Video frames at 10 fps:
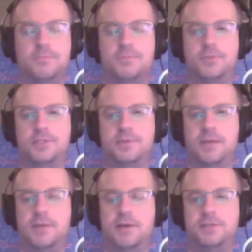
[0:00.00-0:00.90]
Which is
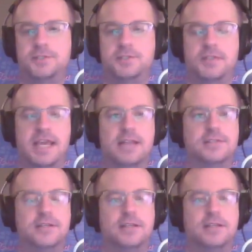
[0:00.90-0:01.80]
about marriage,
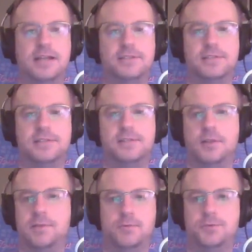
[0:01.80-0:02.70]
lands, and alliances,
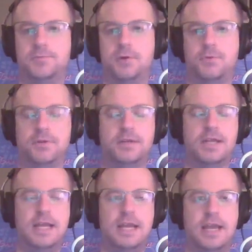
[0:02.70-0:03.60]
all about Roose Bolton
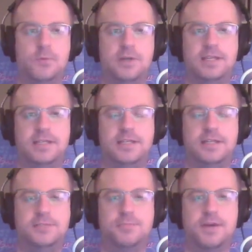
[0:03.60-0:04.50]
and what he
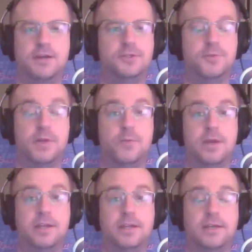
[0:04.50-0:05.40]
does prior to the Red
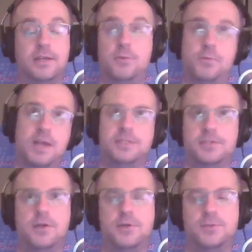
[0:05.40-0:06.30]
Wedding, and what Ramsay
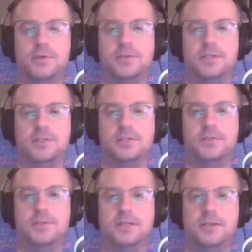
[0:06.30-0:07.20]
Snow as well does
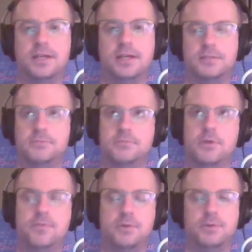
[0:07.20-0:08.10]
too. So I think you guys
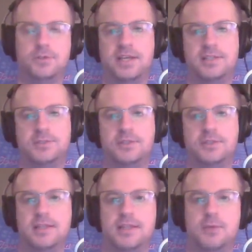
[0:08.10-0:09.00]
hopefully will enjoy
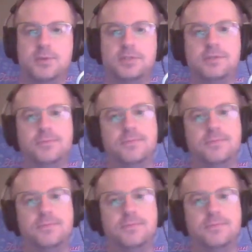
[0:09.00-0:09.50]
that one too.